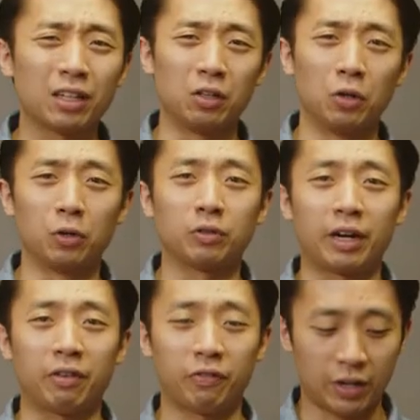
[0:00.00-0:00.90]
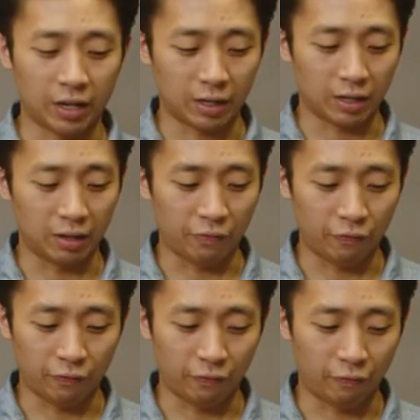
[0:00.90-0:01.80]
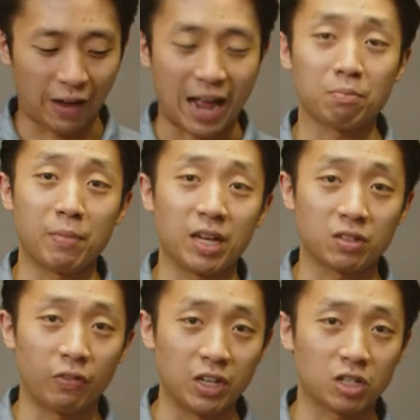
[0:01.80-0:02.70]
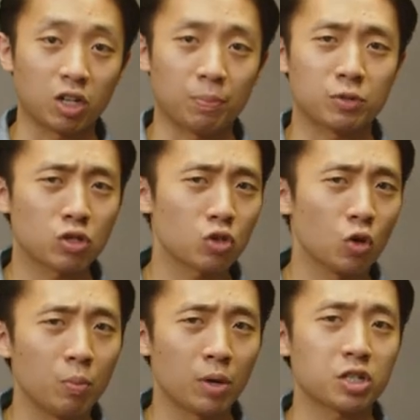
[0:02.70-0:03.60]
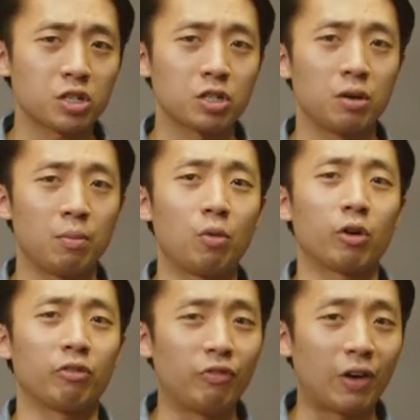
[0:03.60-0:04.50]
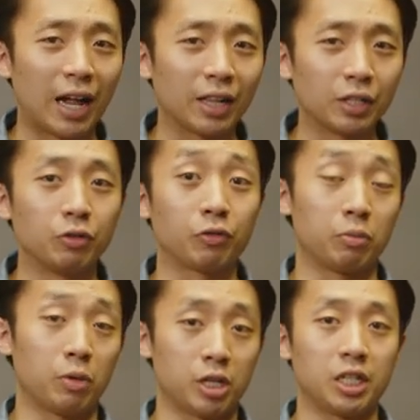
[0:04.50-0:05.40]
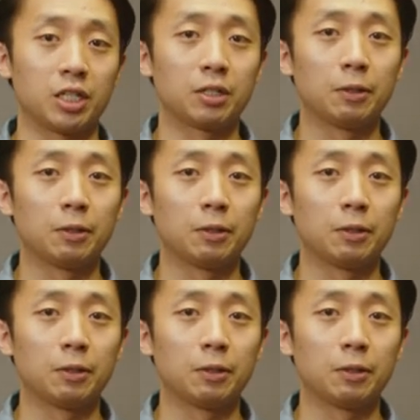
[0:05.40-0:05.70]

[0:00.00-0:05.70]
alone, I think that makes these cups so much more value for money.